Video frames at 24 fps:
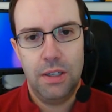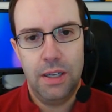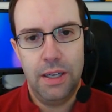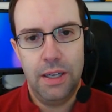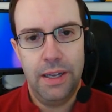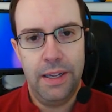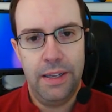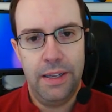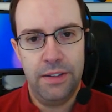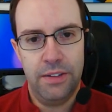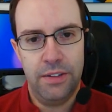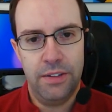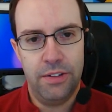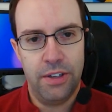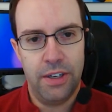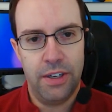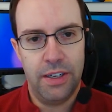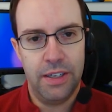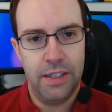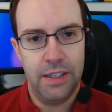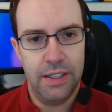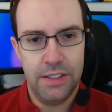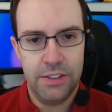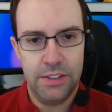And
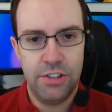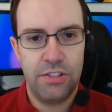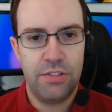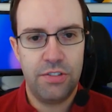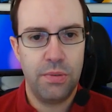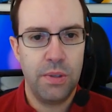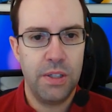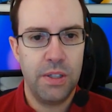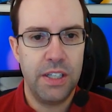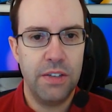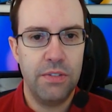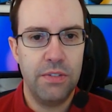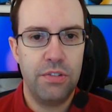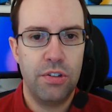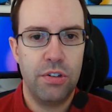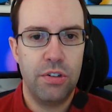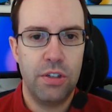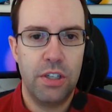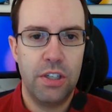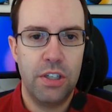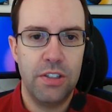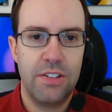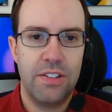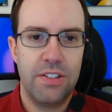it just really gives you
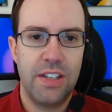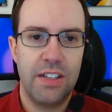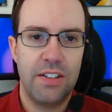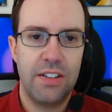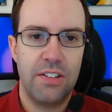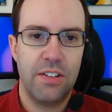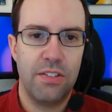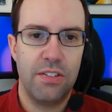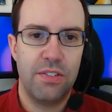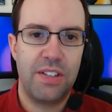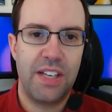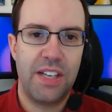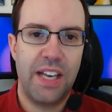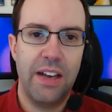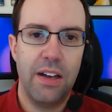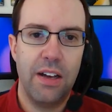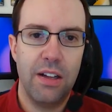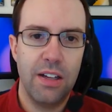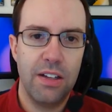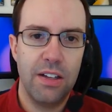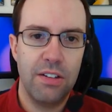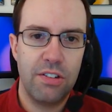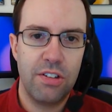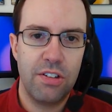a good sense of
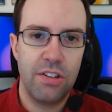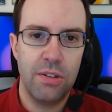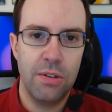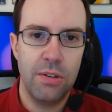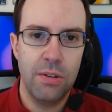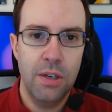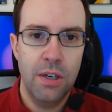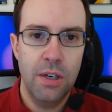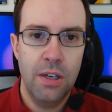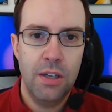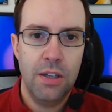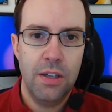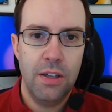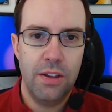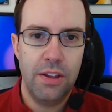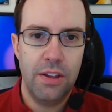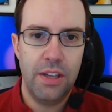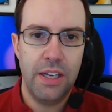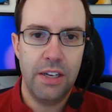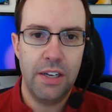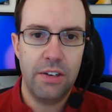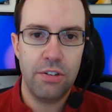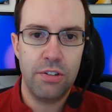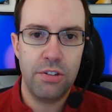scale as to
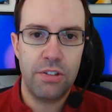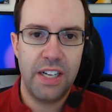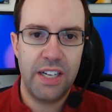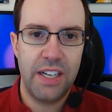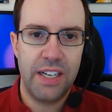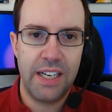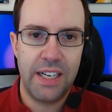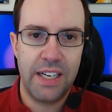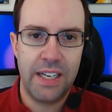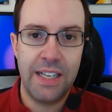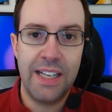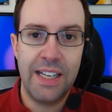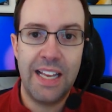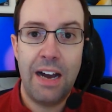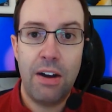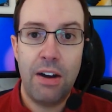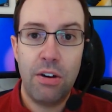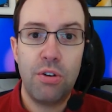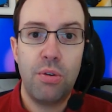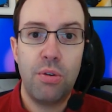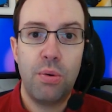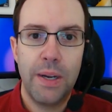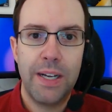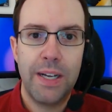the undertaking and
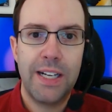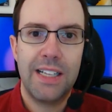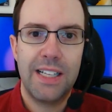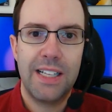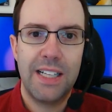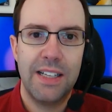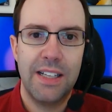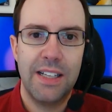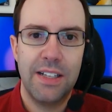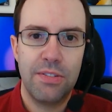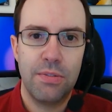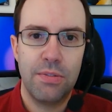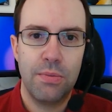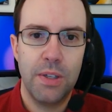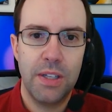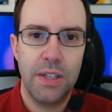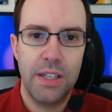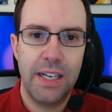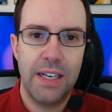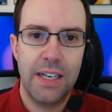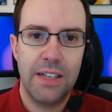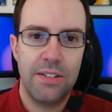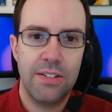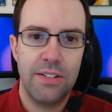how quickly this
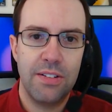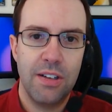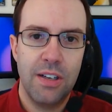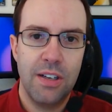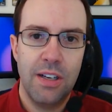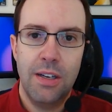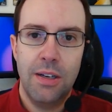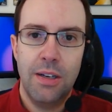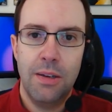really has